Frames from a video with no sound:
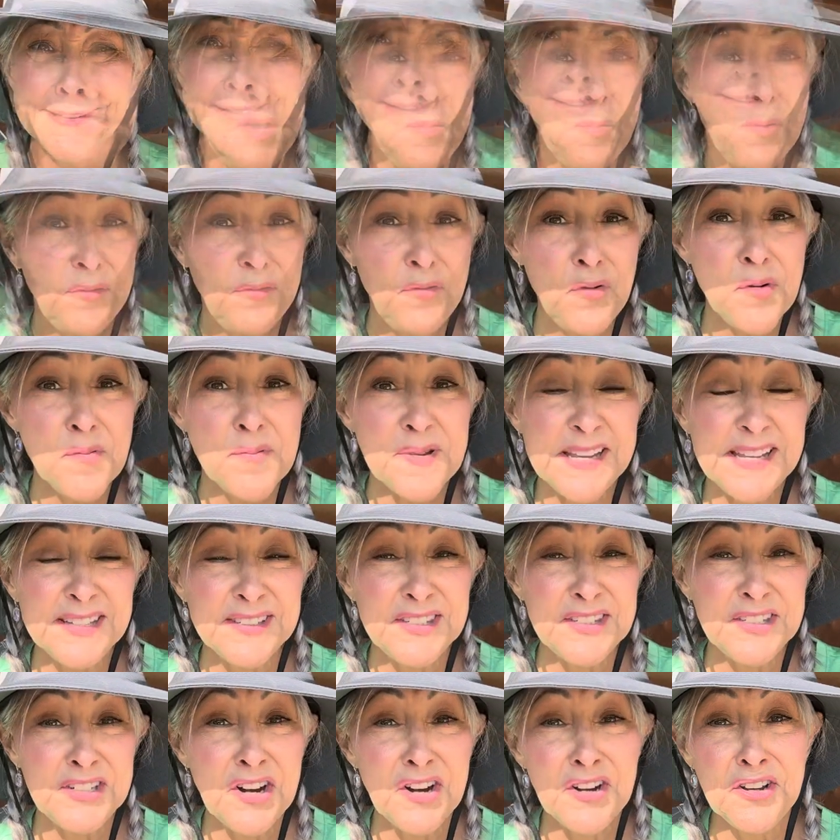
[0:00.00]
So before we
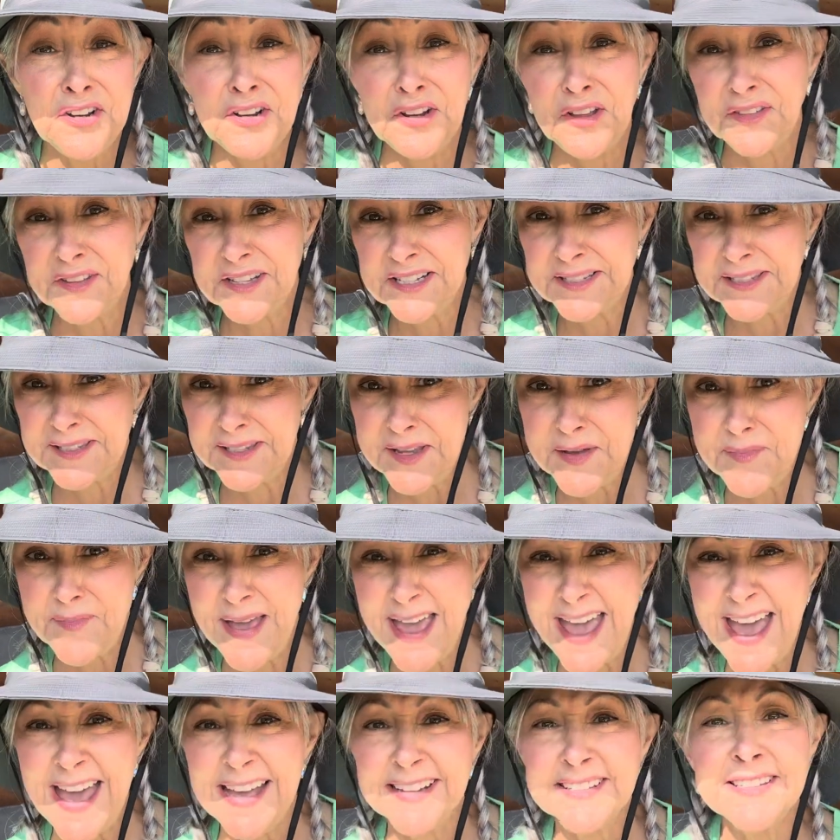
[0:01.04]
get started on the sleep
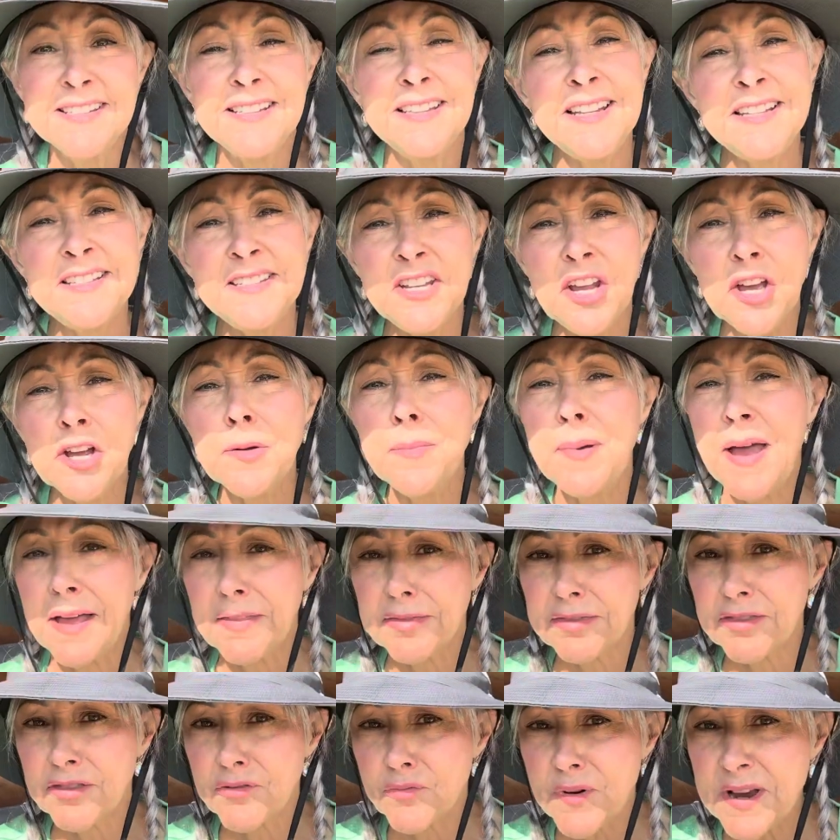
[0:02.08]
hacks, let's talk
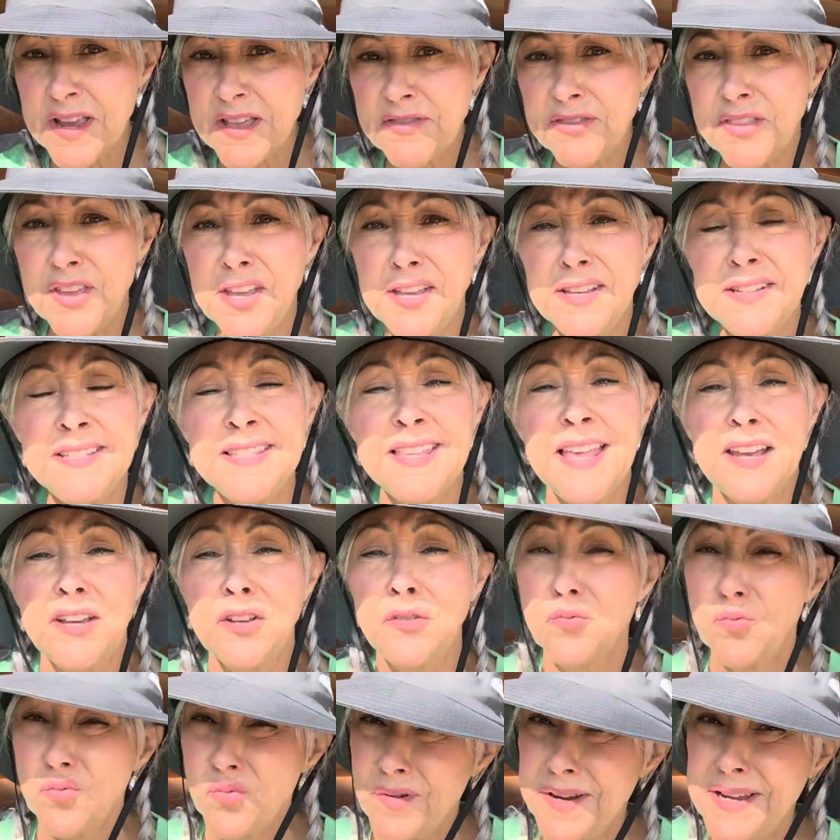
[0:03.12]
about three things that
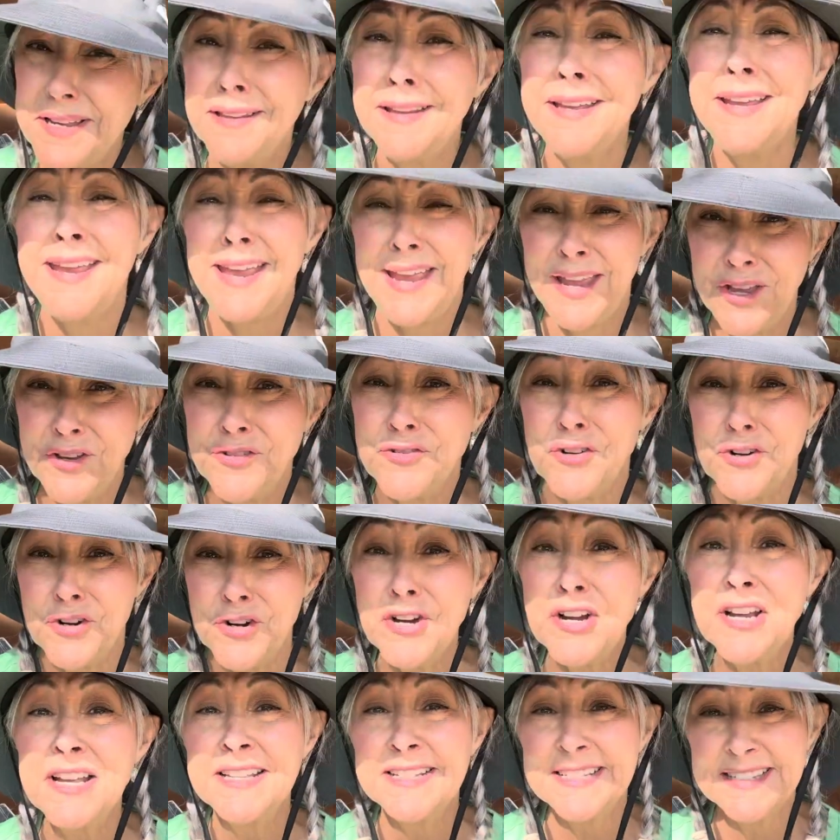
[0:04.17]
can really
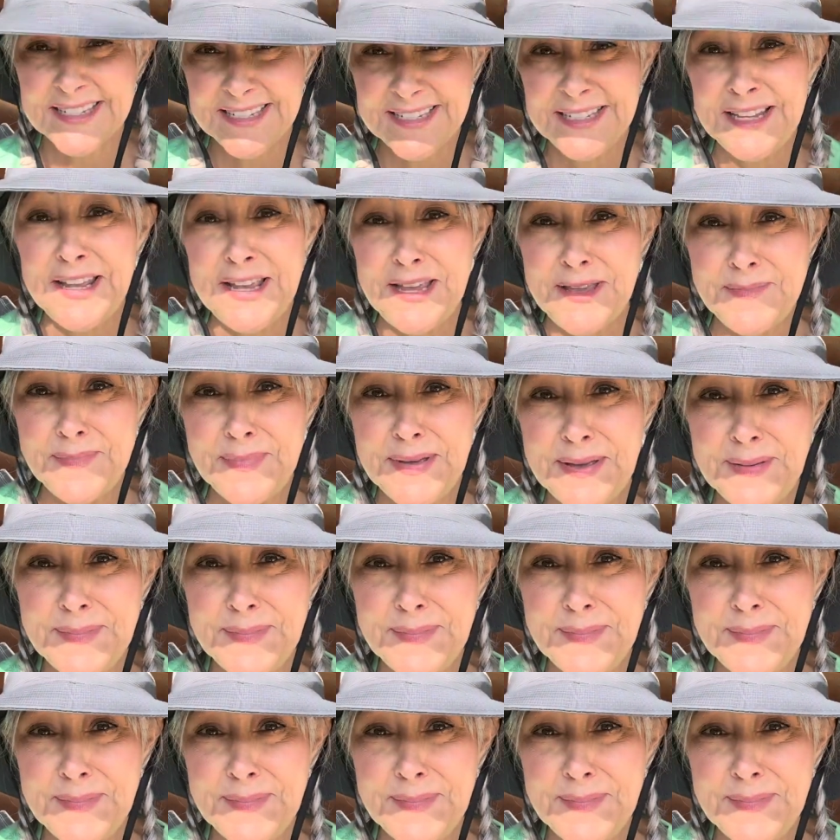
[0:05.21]
hinder sleep.